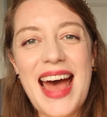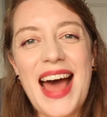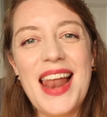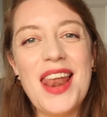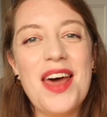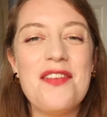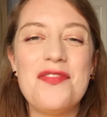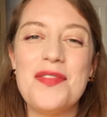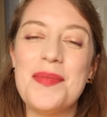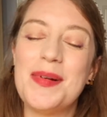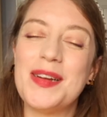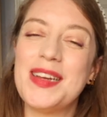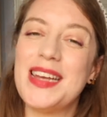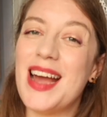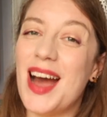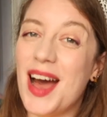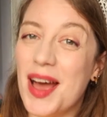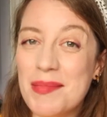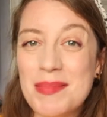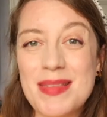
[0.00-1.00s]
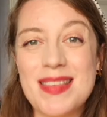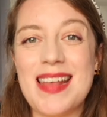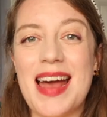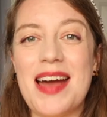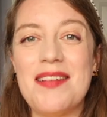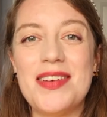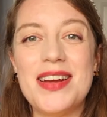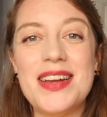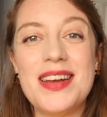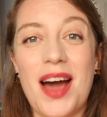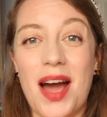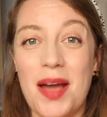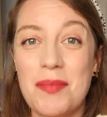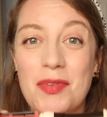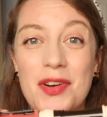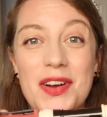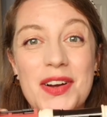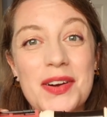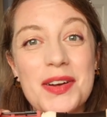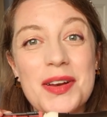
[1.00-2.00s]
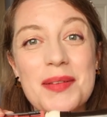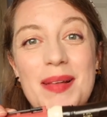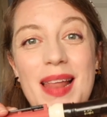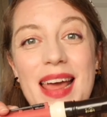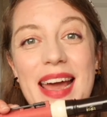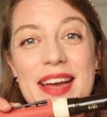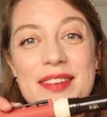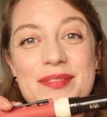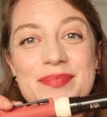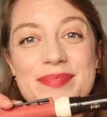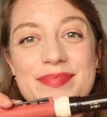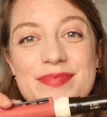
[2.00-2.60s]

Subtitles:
Hello everybody, I'm Sarah and I'm a recorder player.